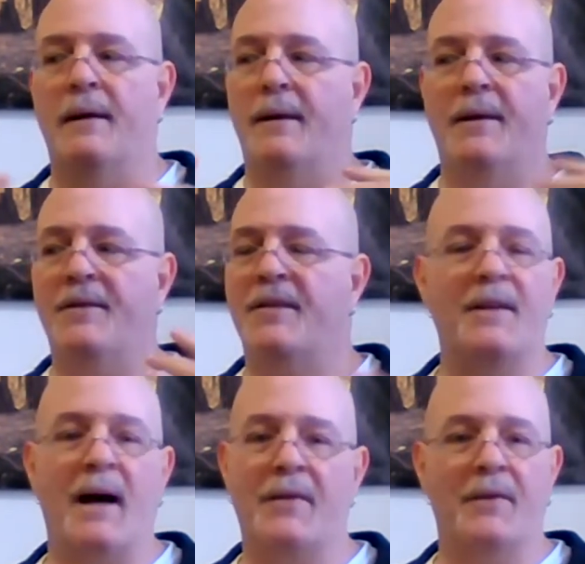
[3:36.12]
This is
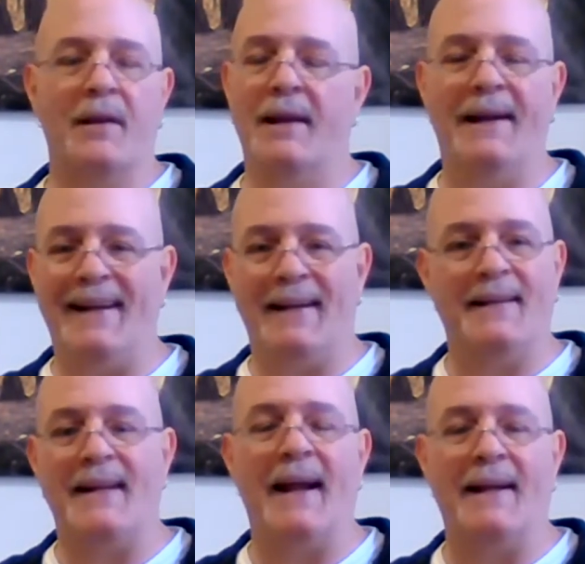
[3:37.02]
not the leading
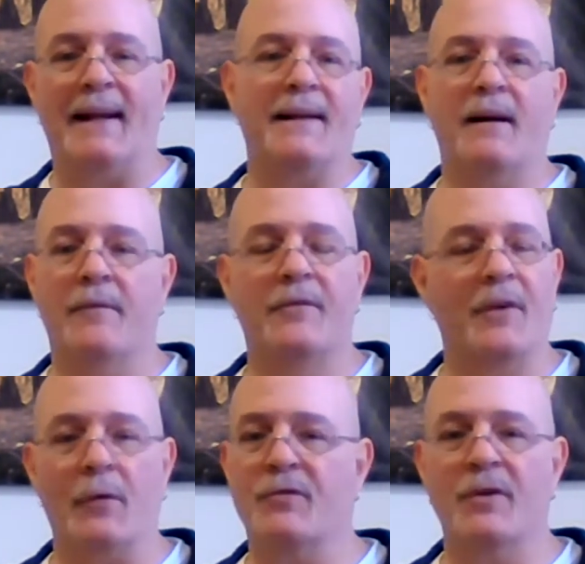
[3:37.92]
tenet of
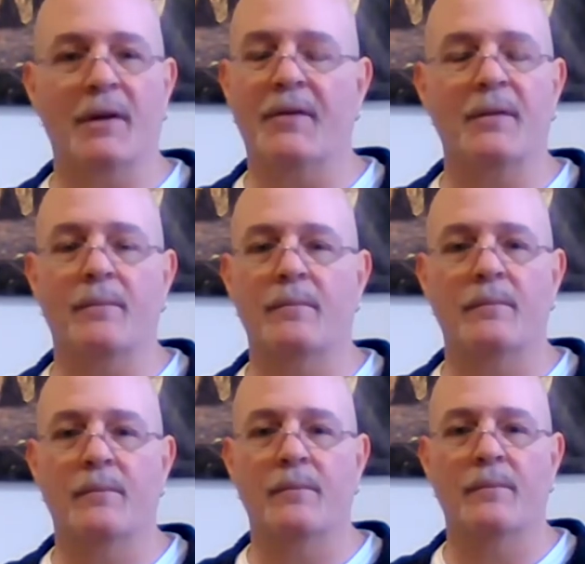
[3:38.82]
socialism,
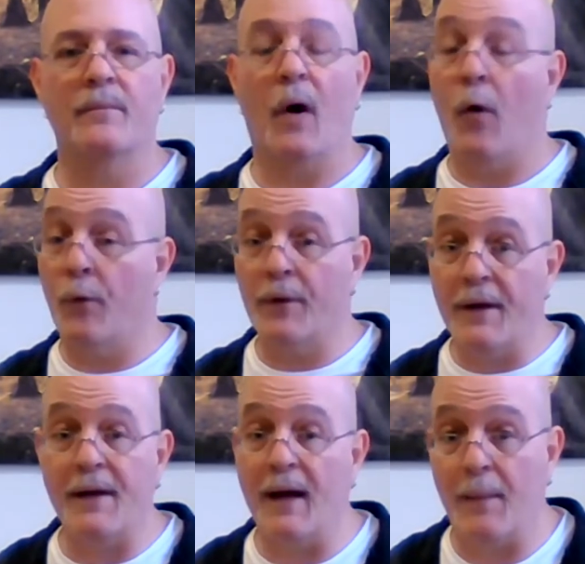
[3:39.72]
only
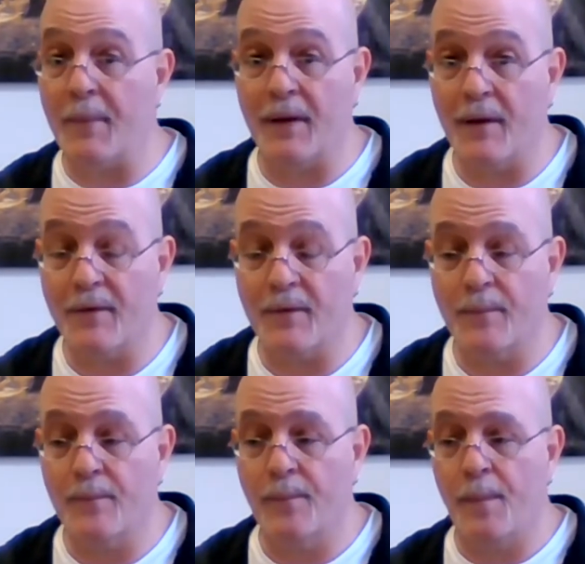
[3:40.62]
capitalism.
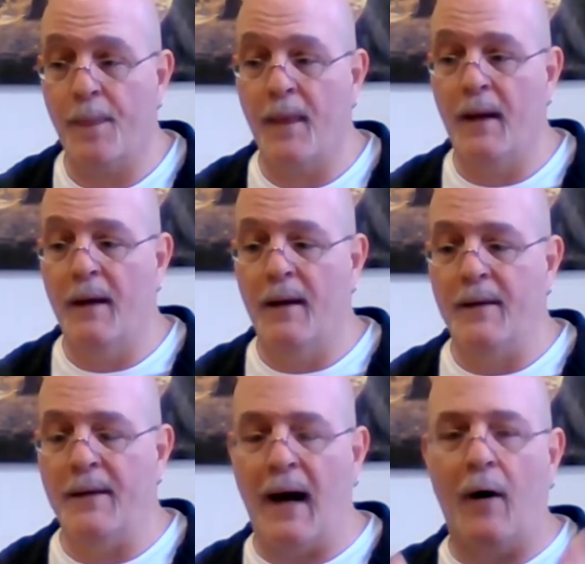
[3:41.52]

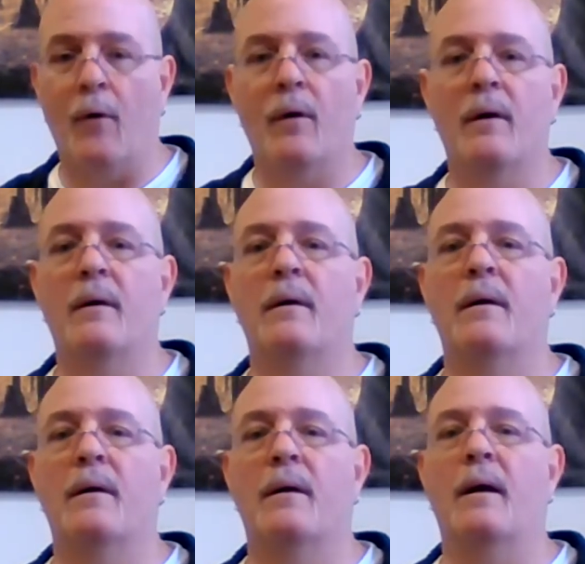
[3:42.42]
Now,
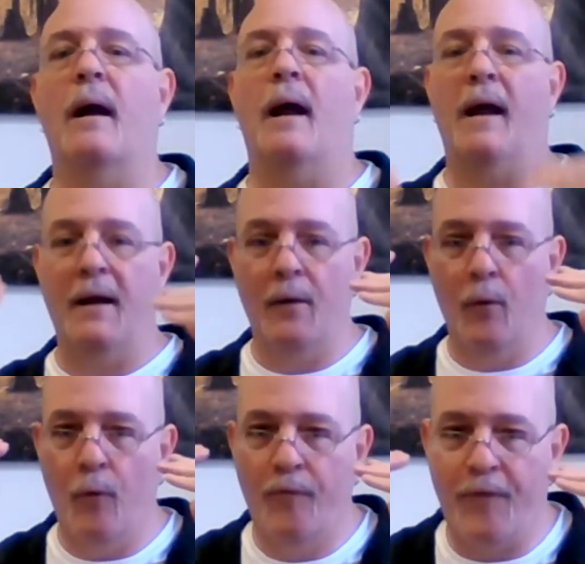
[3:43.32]
a
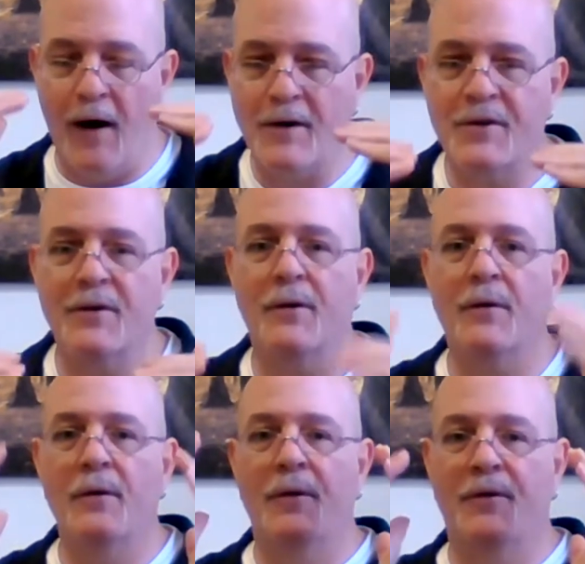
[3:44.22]

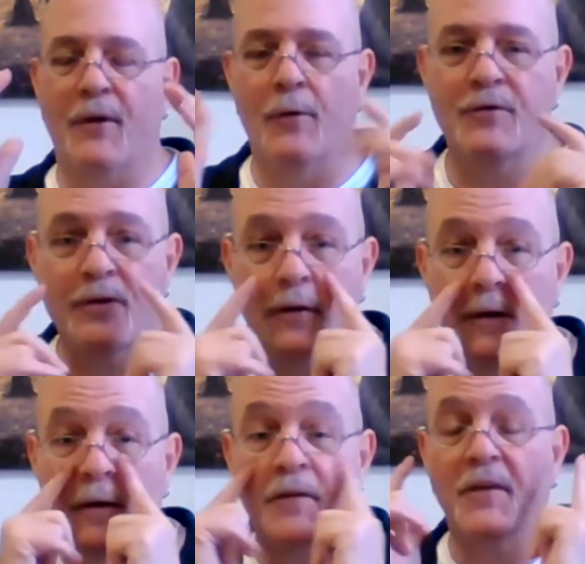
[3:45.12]
functional
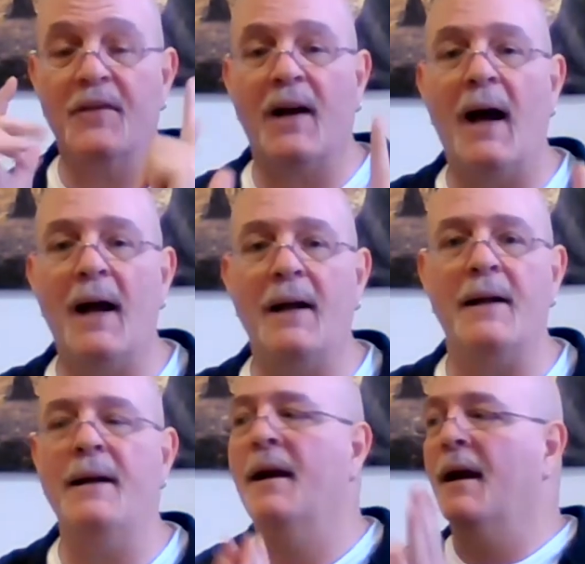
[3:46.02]
social
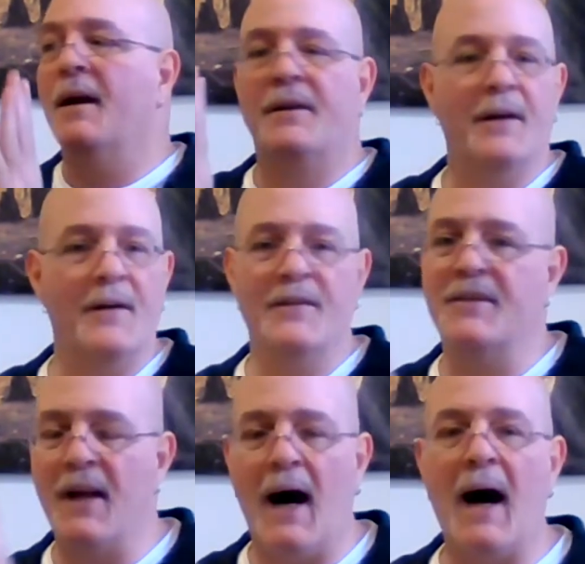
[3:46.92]
society does
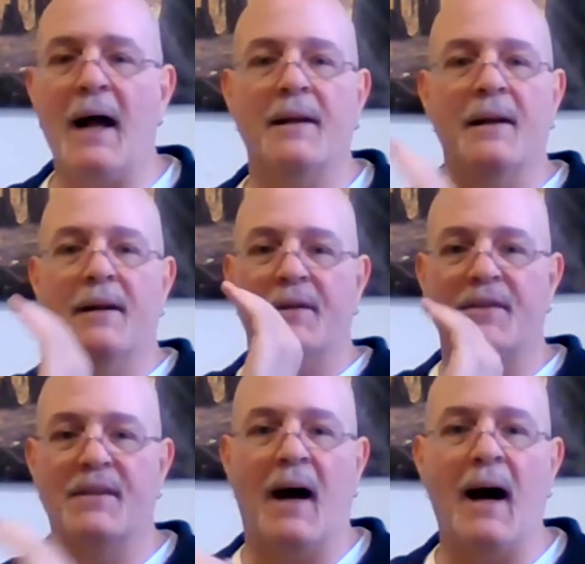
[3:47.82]
not
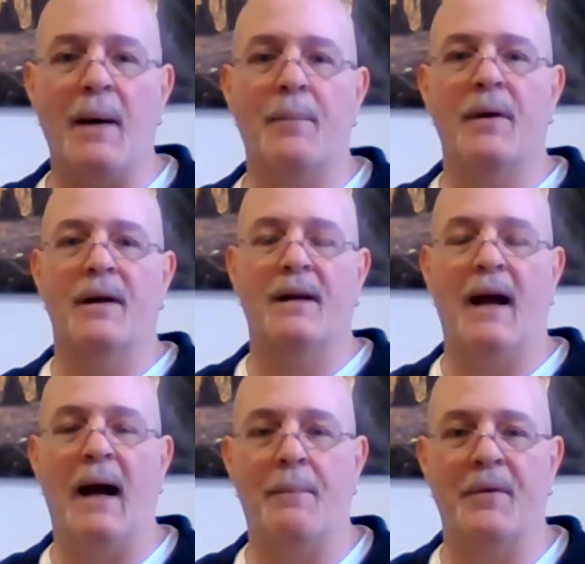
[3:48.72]
stop
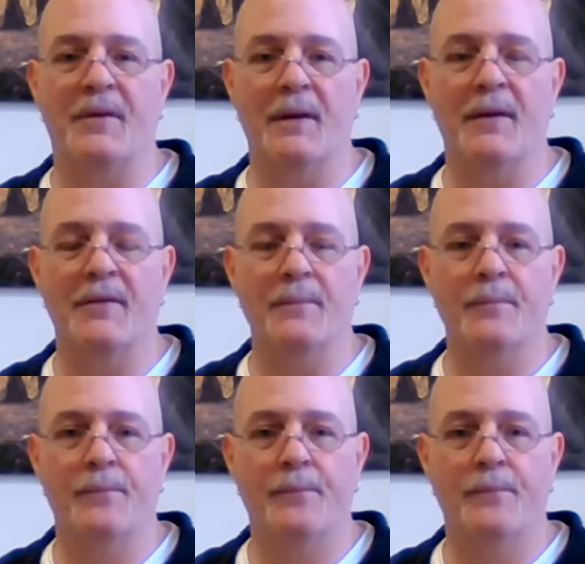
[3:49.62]
capitalism.